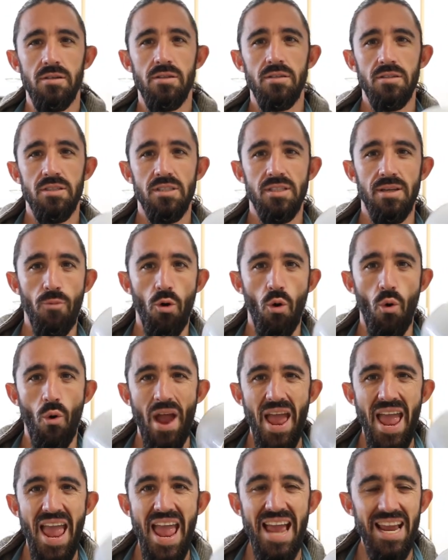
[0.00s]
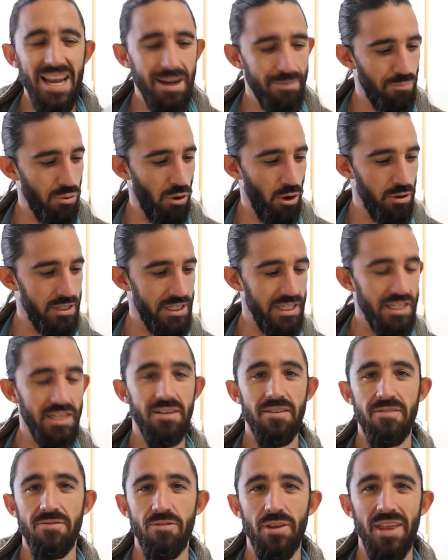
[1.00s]
some more egg
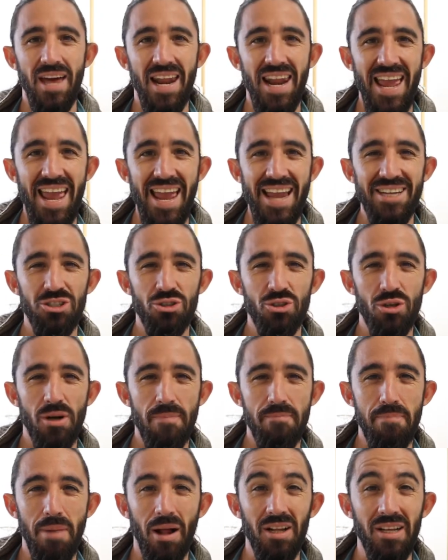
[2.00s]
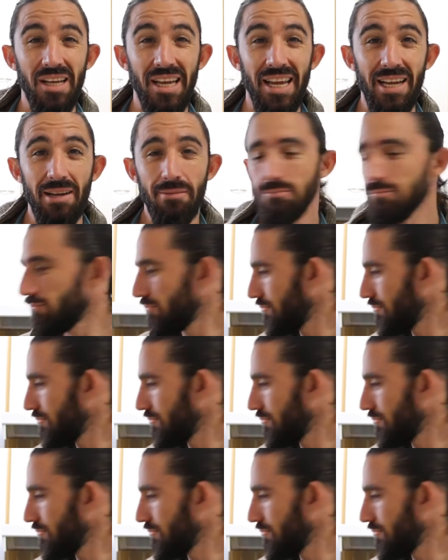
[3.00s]
protein for that extra bulking,